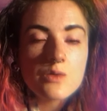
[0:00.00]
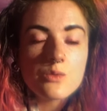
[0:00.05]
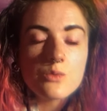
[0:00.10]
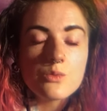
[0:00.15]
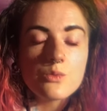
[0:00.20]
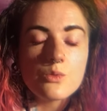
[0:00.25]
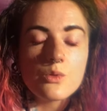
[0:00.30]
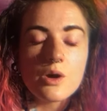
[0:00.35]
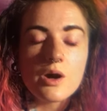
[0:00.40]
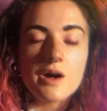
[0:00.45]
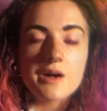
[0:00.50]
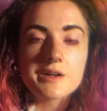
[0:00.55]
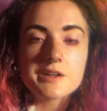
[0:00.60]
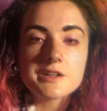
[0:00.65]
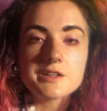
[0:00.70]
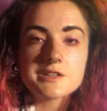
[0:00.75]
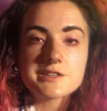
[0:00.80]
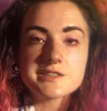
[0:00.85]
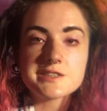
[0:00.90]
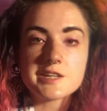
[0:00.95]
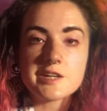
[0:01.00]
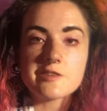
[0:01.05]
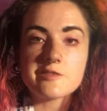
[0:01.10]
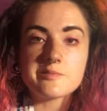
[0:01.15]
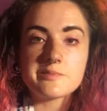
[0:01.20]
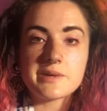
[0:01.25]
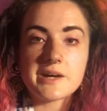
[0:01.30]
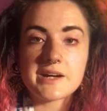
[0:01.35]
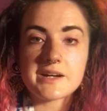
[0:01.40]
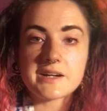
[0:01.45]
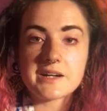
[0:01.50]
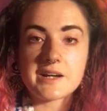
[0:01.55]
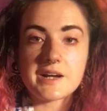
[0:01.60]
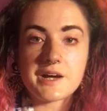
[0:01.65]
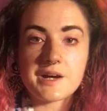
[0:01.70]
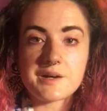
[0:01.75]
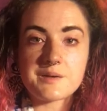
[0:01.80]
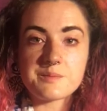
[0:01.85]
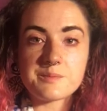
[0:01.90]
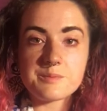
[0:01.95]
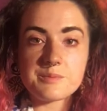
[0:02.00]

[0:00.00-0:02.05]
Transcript: Walk yourself back up.